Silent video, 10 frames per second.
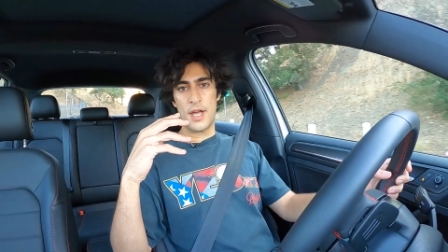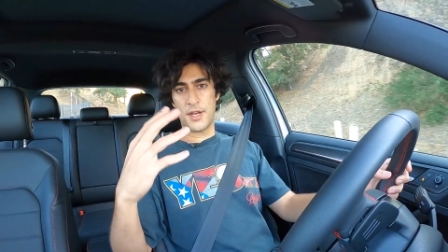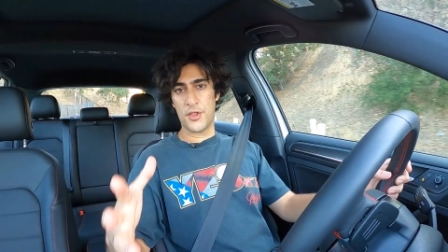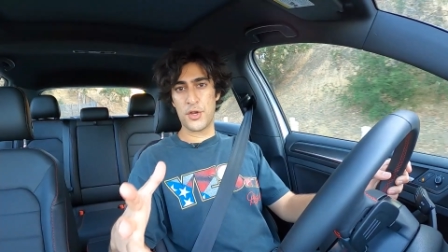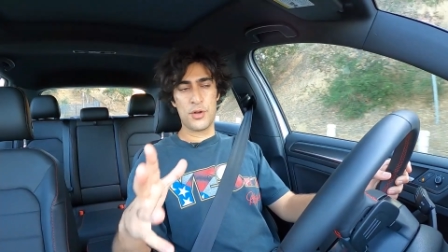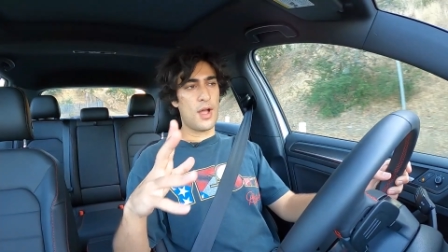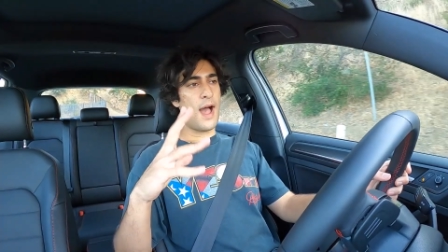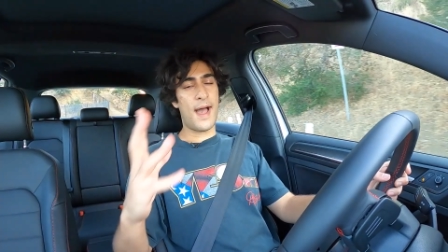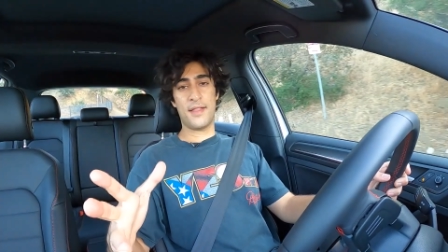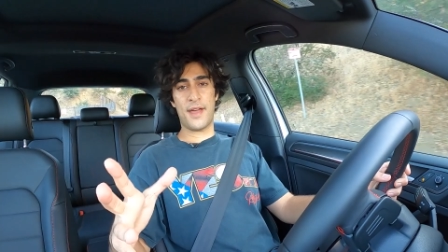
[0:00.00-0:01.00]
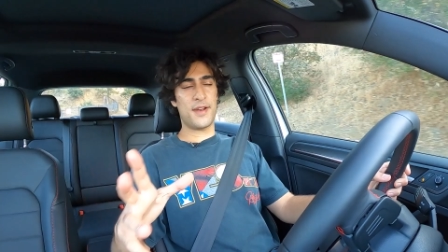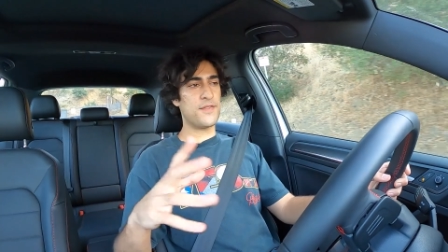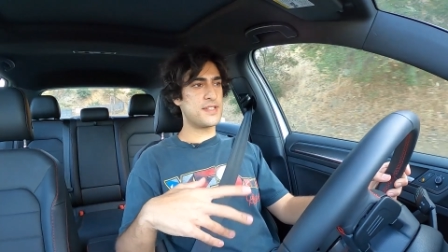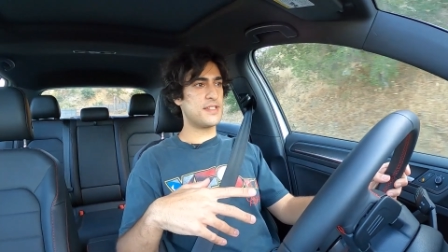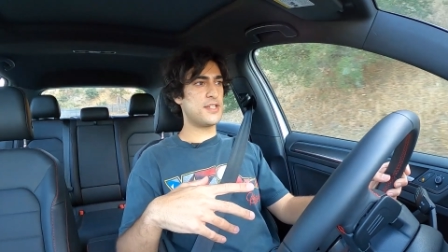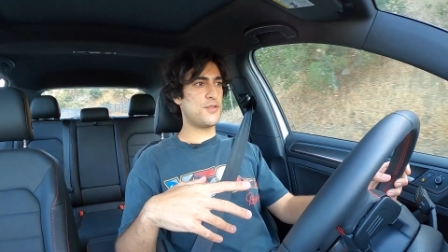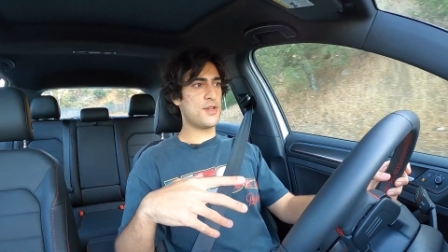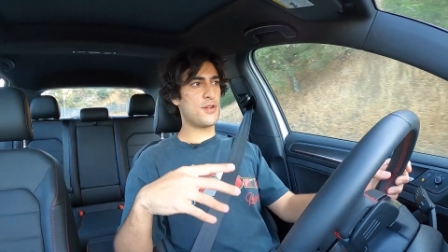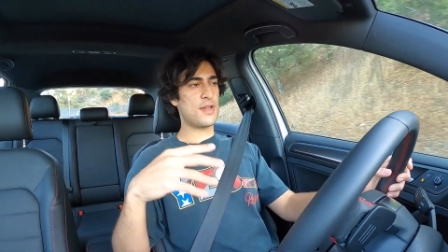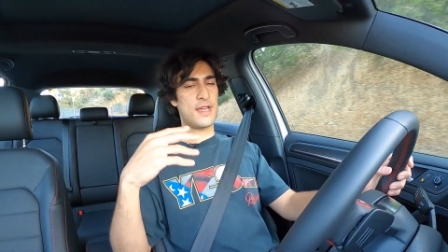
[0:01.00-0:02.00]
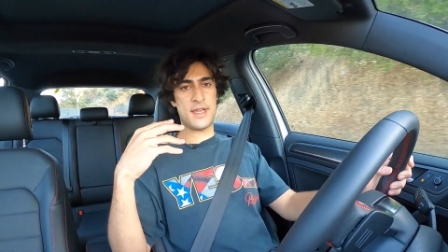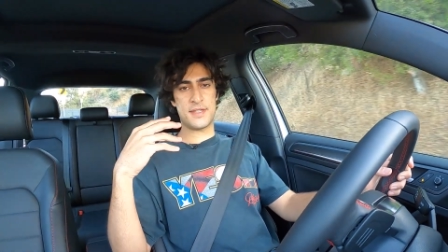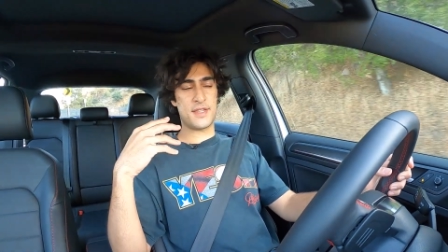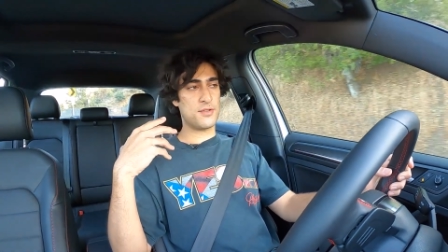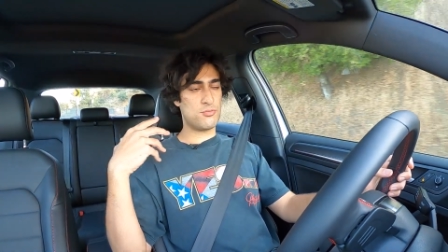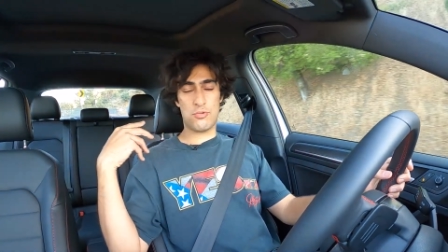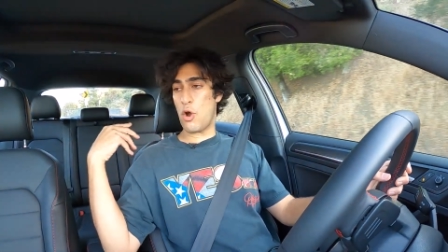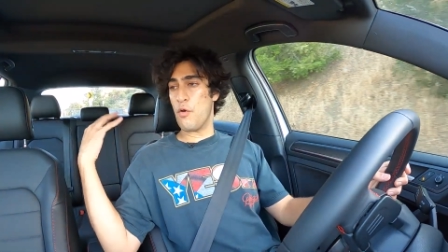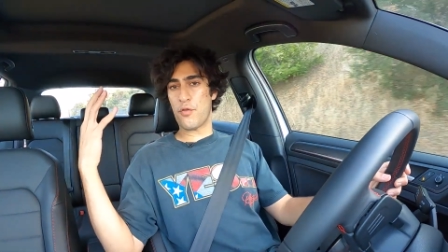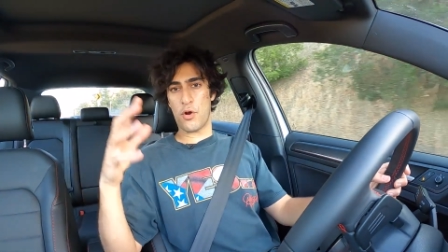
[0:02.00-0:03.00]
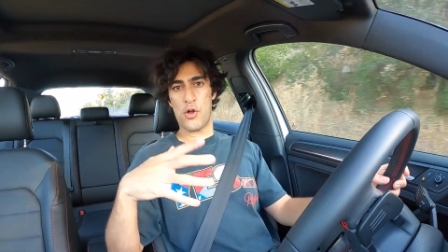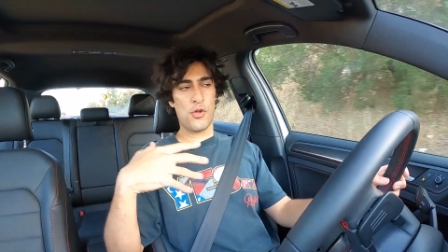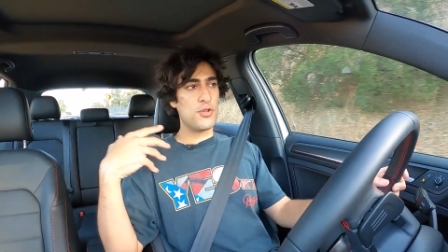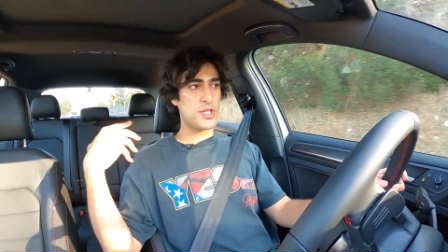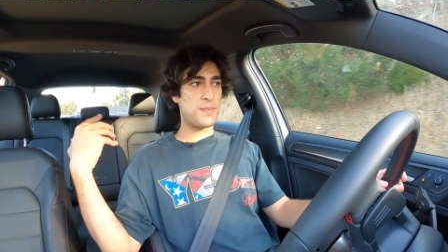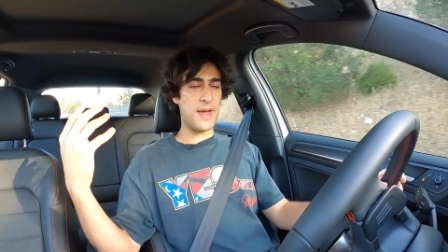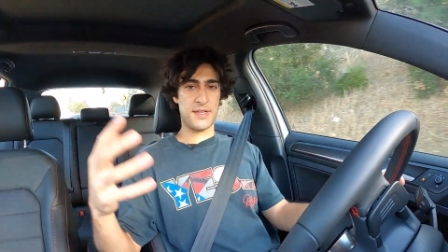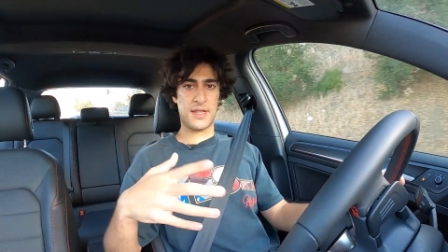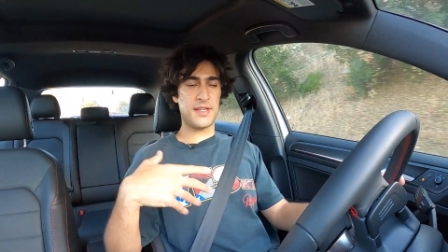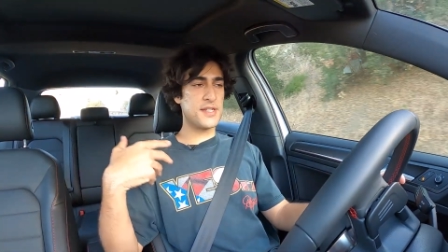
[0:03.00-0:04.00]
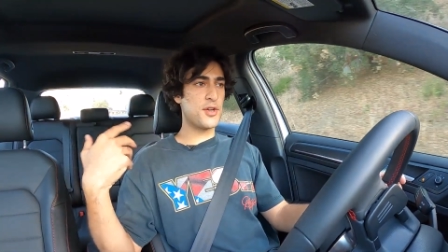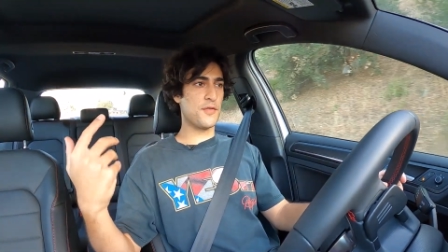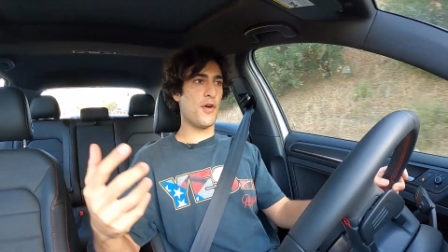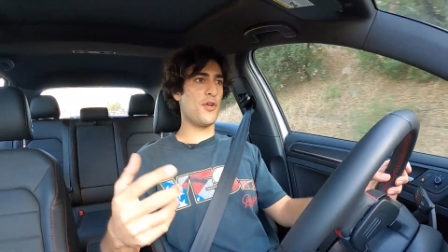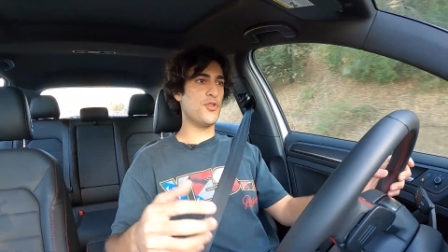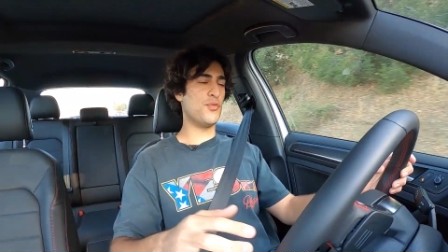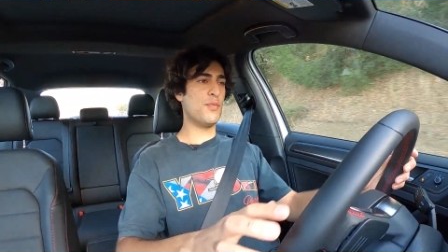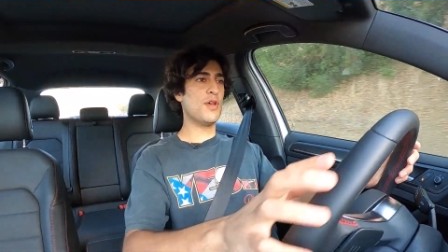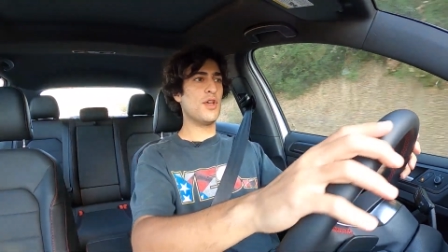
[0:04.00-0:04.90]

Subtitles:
Another highlight of this interior is the overall space, the interior volume.